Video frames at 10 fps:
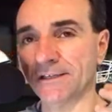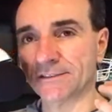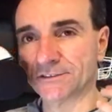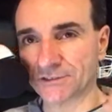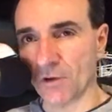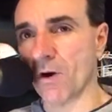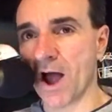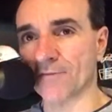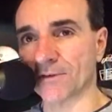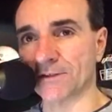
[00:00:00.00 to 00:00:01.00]
so
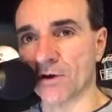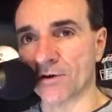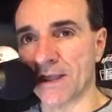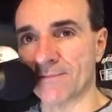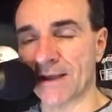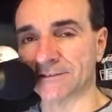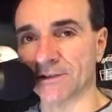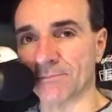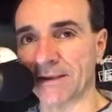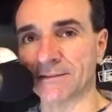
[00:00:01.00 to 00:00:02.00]
often Notre Dame ends
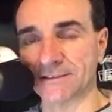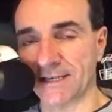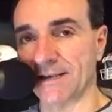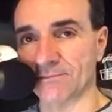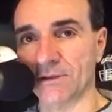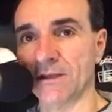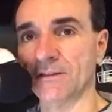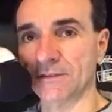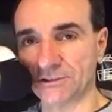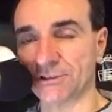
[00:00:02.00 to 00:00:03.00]
up being the team
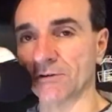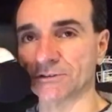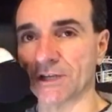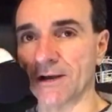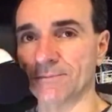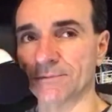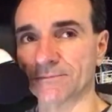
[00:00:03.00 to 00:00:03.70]
that shows up